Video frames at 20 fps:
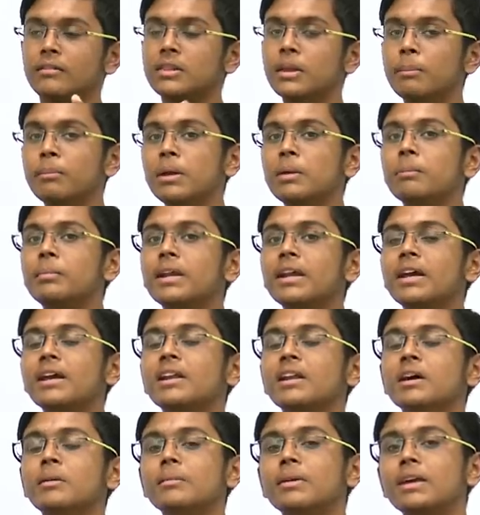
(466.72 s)
the paper
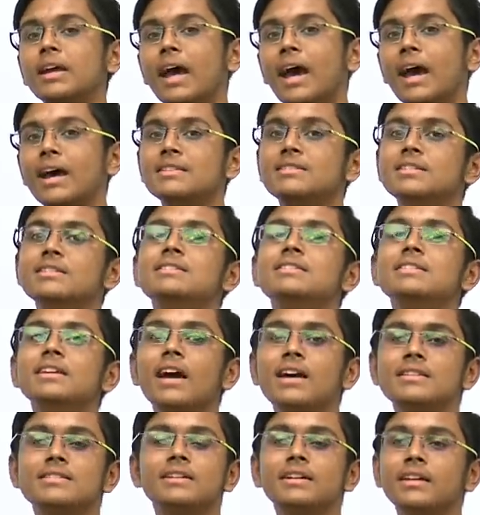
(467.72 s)
can come as
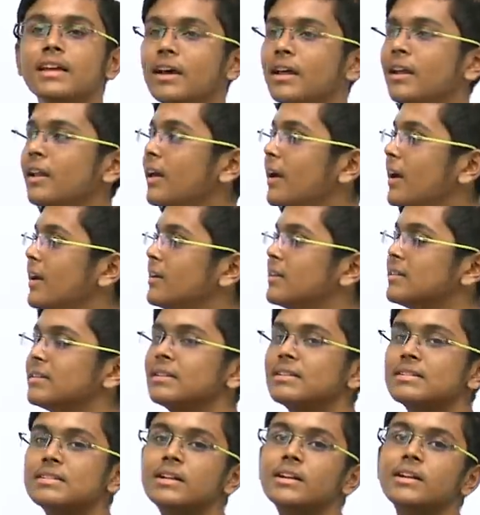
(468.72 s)
easy as it can, and
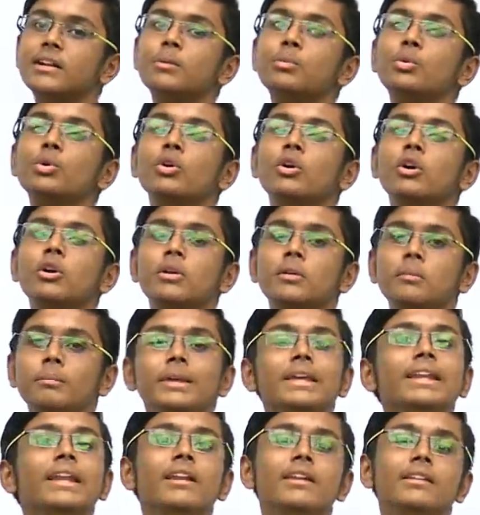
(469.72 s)
600 would not
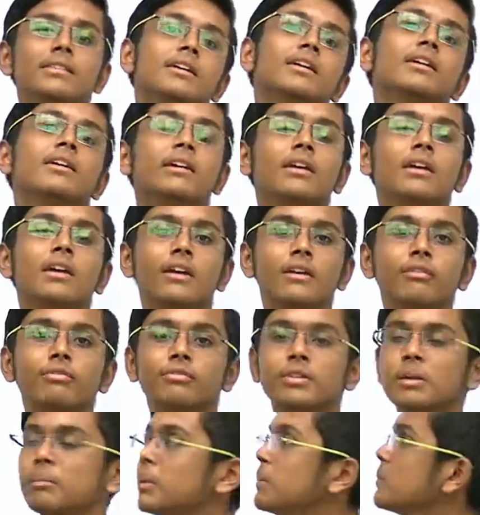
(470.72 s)
mean anything
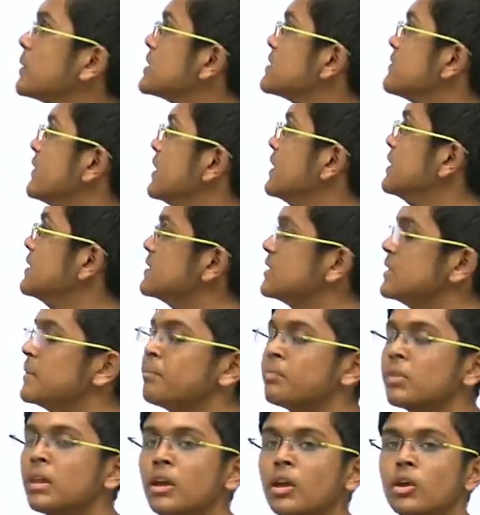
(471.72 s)
if the paper is very
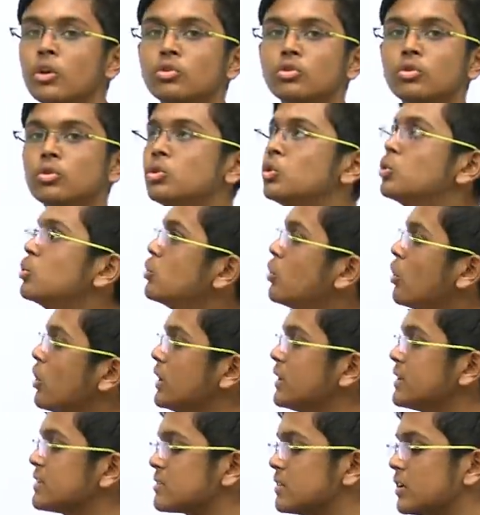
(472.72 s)
easy. So do
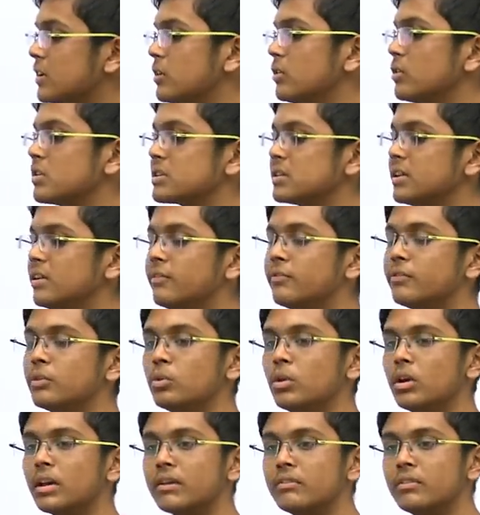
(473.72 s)
not restrict yourself
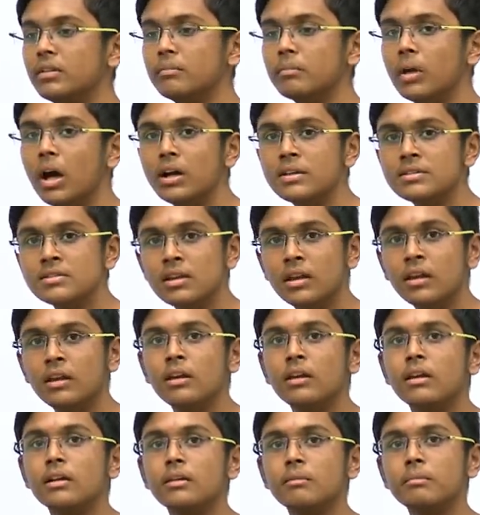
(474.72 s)
to a given marks.
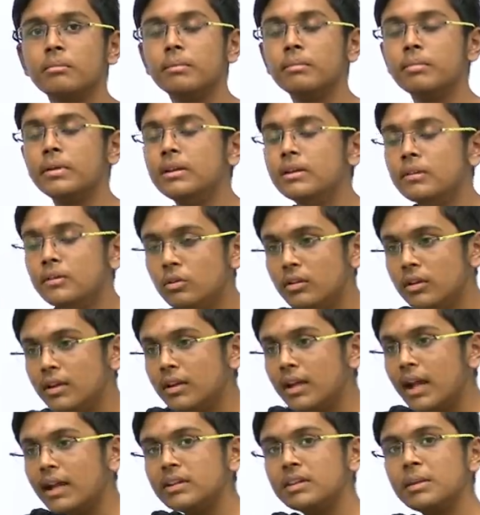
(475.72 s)

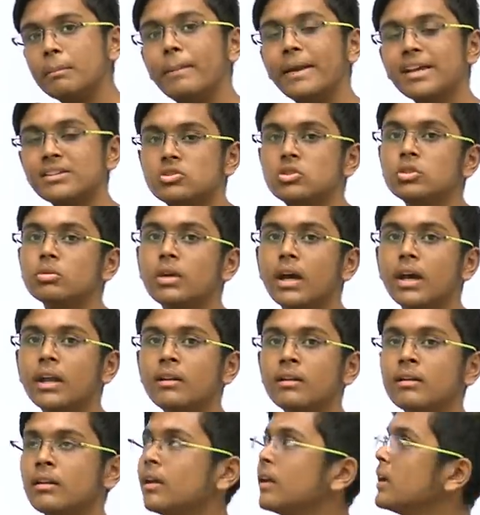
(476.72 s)
Get the best you
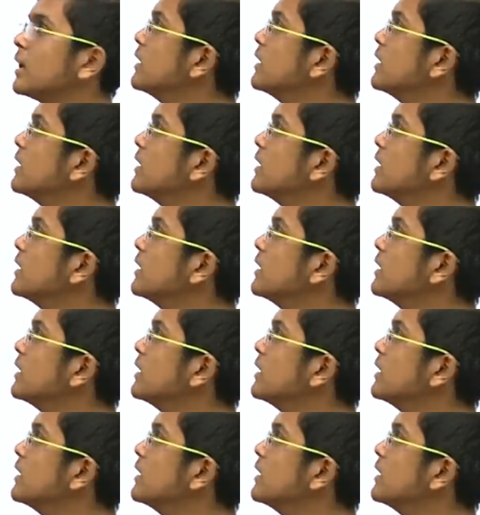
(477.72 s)
can